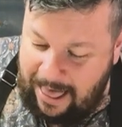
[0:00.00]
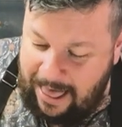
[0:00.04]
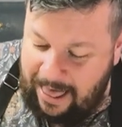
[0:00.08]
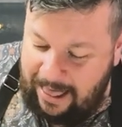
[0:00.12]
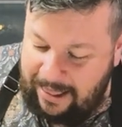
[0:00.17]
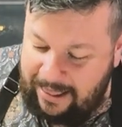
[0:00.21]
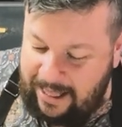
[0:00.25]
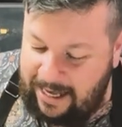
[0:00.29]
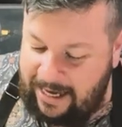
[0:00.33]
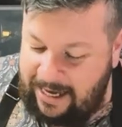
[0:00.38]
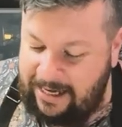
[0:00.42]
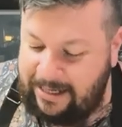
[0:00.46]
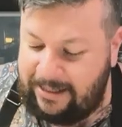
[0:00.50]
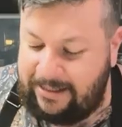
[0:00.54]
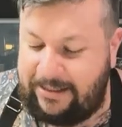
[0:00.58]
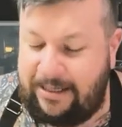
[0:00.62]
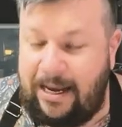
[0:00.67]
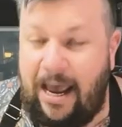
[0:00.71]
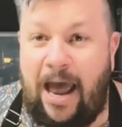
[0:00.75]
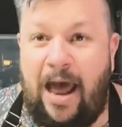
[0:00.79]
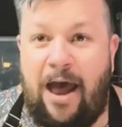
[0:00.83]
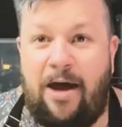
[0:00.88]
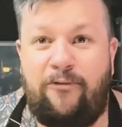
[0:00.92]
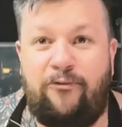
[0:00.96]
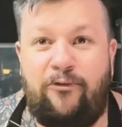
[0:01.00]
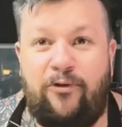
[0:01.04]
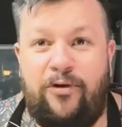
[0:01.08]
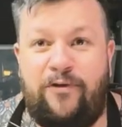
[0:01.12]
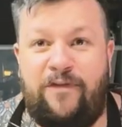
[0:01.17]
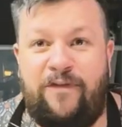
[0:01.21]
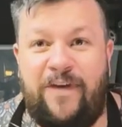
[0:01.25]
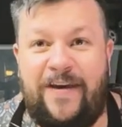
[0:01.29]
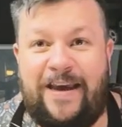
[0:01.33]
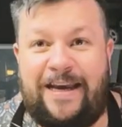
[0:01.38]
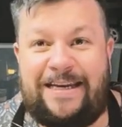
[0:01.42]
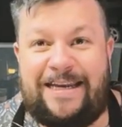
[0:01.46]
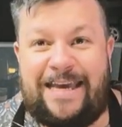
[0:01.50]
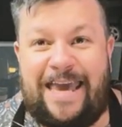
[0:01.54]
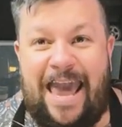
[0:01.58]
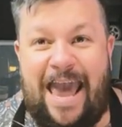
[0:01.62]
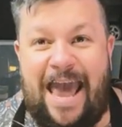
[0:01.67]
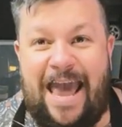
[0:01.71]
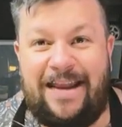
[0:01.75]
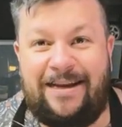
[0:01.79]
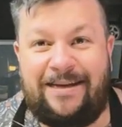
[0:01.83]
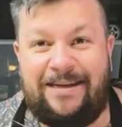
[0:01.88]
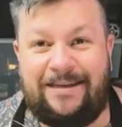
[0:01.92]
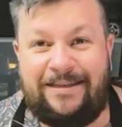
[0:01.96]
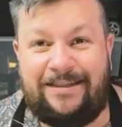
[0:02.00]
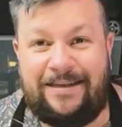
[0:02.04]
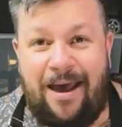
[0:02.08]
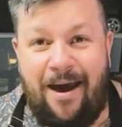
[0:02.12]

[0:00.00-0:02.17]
these rude finger decanters